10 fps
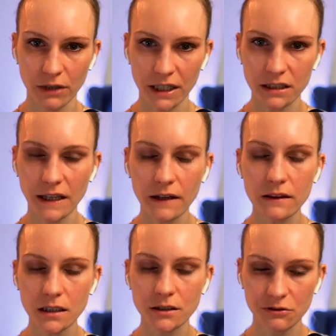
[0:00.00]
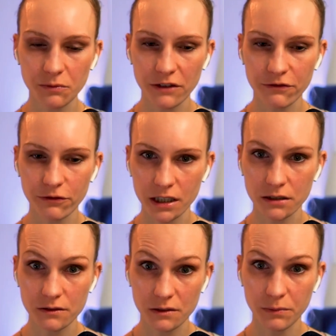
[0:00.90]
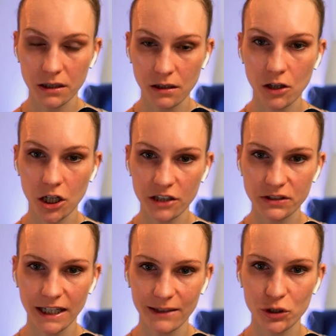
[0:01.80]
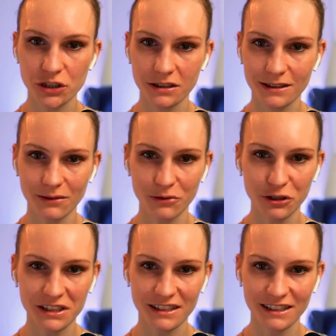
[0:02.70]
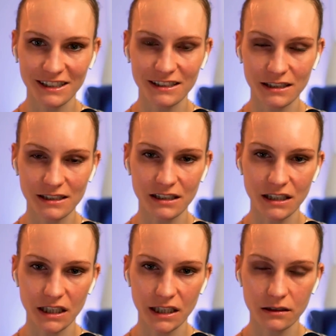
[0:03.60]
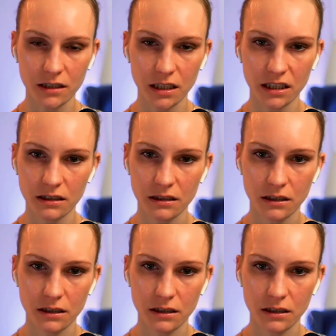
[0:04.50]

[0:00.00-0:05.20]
Right. And I think don't be afraid to spend a lot of time on just summary statistics and data cleaning.